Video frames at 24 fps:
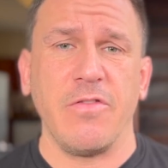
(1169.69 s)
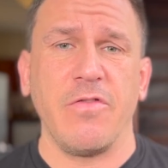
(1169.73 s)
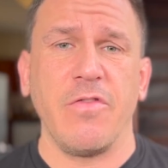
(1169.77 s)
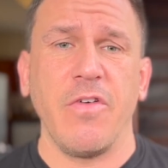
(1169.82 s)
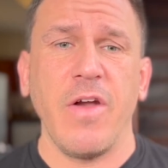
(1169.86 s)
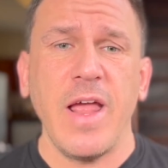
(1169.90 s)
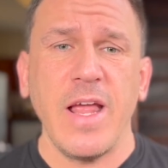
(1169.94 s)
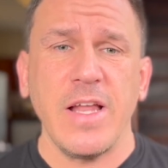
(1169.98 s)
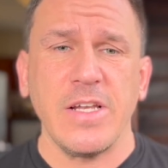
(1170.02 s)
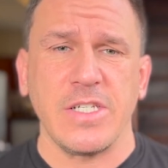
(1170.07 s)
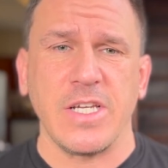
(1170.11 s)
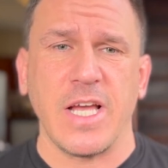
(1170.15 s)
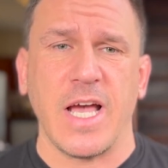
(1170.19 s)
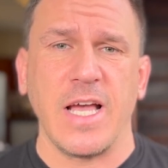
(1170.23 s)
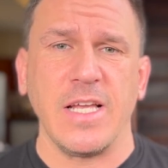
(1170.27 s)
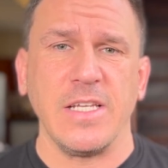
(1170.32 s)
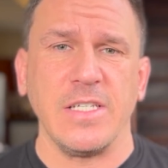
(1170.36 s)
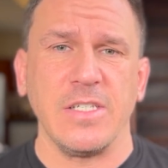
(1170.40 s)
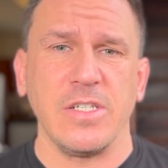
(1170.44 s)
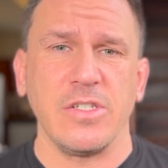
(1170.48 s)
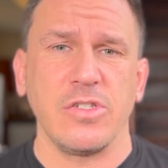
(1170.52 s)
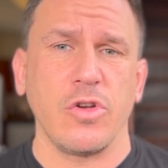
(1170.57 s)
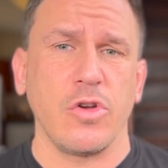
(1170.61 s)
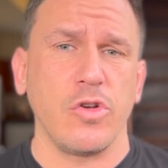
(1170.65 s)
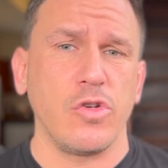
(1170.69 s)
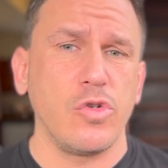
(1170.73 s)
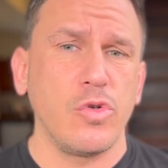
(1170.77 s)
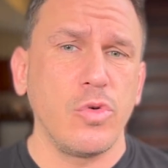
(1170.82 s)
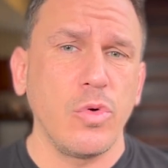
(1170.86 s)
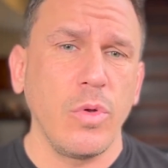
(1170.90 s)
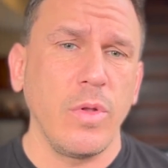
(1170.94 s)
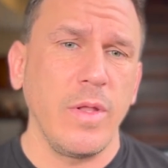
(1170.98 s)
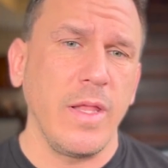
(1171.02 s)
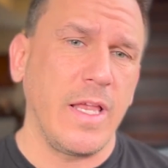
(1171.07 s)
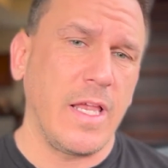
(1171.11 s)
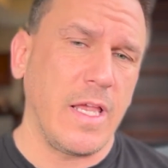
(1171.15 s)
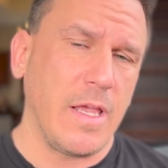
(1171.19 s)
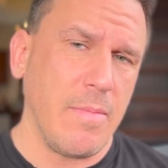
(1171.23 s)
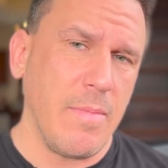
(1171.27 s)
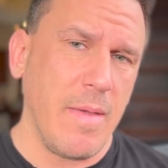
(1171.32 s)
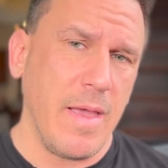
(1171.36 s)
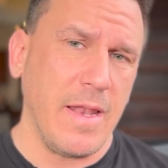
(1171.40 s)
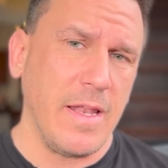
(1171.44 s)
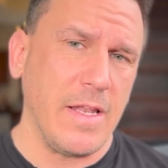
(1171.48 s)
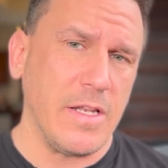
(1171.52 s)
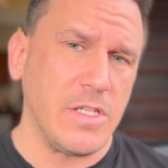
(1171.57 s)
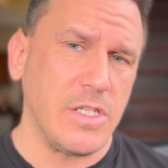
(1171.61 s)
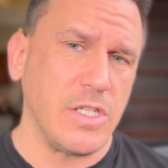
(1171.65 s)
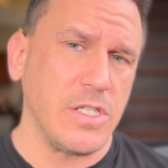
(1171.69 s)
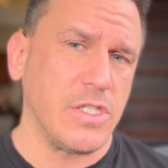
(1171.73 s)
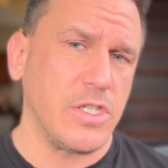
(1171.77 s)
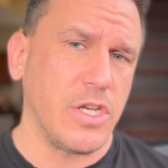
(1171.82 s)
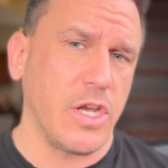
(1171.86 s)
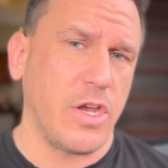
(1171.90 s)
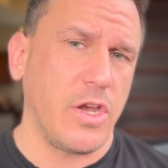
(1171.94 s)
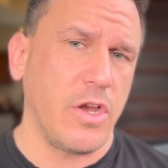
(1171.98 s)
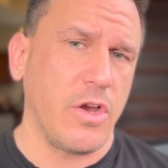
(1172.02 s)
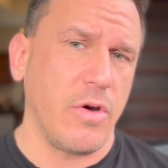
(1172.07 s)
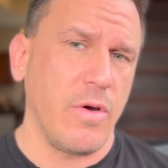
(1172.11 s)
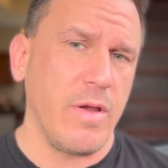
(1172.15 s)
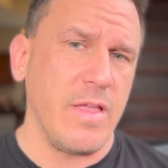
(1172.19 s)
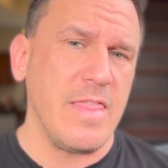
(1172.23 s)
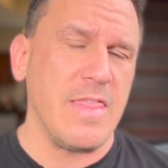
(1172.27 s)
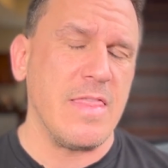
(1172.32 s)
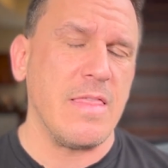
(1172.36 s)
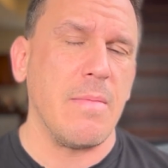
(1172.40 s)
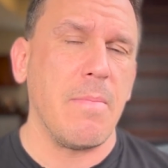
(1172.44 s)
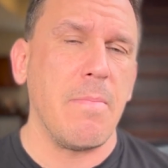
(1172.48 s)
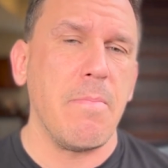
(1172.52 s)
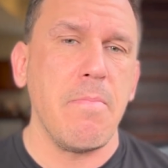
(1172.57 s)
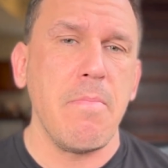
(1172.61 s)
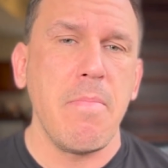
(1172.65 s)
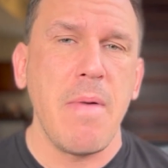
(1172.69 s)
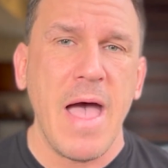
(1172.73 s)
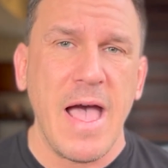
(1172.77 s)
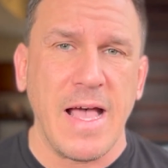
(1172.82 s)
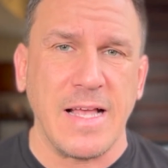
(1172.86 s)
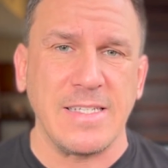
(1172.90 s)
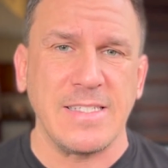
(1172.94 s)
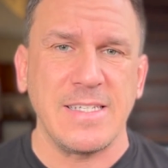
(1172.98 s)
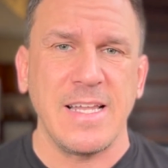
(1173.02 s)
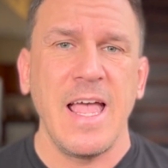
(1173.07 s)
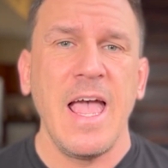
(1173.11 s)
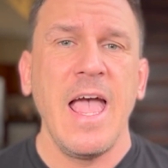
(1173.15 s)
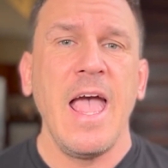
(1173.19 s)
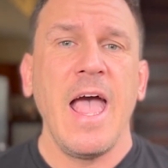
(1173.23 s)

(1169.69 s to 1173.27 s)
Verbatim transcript: franchises are truly committed to securing the best